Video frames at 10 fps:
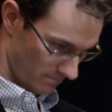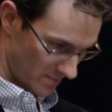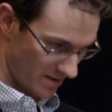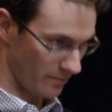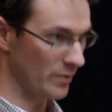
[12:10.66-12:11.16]

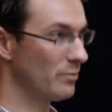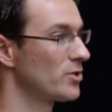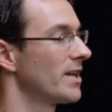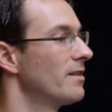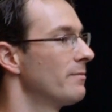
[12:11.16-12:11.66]

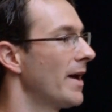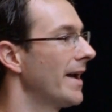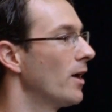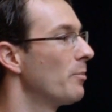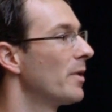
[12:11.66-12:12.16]
3% of my
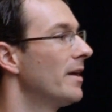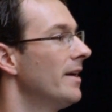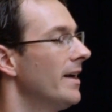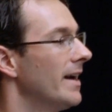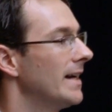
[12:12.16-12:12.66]
help,
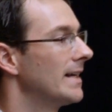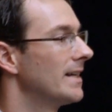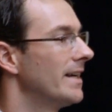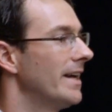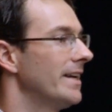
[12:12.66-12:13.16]

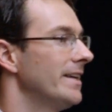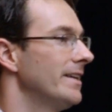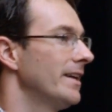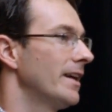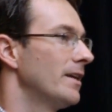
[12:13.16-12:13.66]

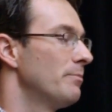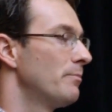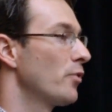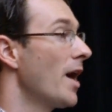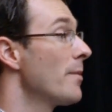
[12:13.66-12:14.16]
a
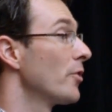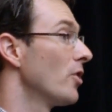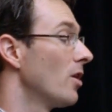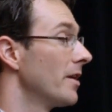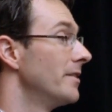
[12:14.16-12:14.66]
primer
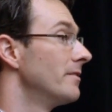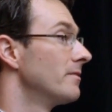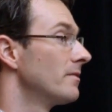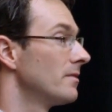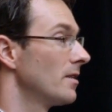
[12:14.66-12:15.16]
on
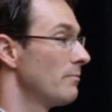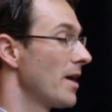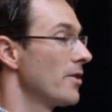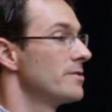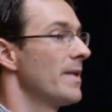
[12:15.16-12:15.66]

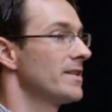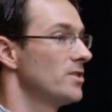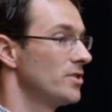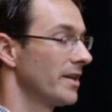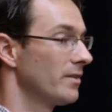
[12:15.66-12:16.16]
marriage
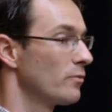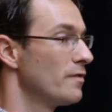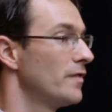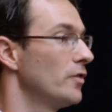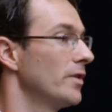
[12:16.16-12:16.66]
messaging,
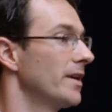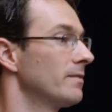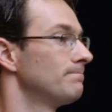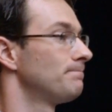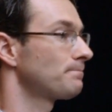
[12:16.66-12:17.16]
reviewing
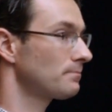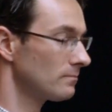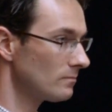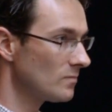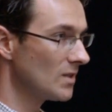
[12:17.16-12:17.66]

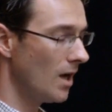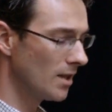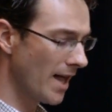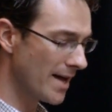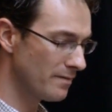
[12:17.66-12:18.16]
a
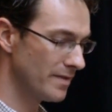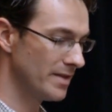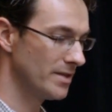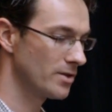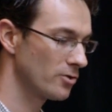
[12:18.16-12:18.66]
lot of
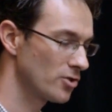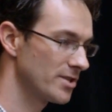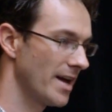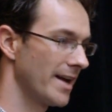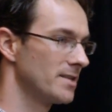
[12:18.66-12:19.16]
the social
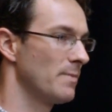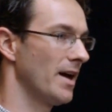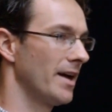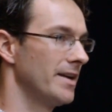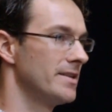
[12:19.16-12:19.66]
science
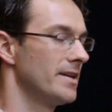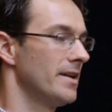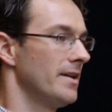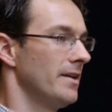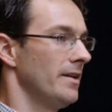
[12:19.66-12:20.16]
behind
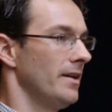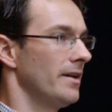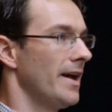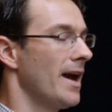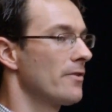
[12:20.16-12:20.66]

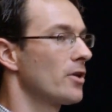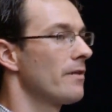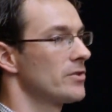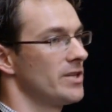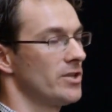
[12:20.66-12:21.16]
how the
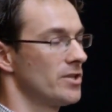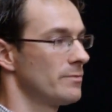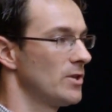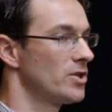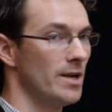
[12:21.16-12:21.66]
conversation's
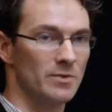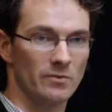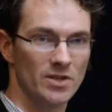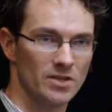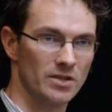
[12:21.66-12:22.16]
been shaped in
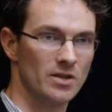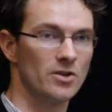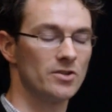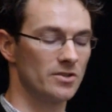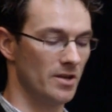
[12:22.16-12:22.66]
recent
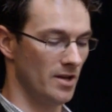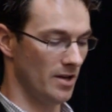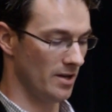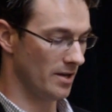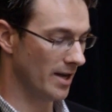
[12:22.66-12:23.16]
years,
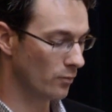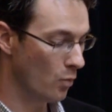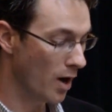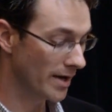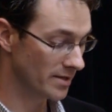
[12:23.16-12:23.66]
and
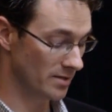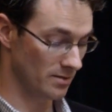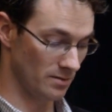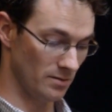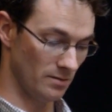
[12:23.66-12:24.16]
what